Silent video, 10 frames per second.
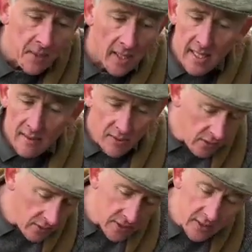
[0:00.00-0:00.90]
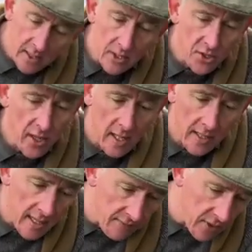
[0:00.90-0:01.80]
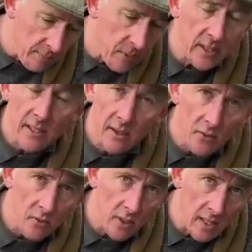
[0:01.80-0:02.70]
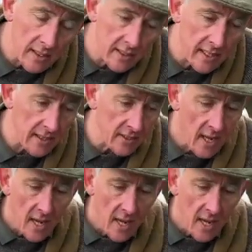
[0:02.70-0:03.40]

I never used a seed tray, never in a polytunnel or a glass house.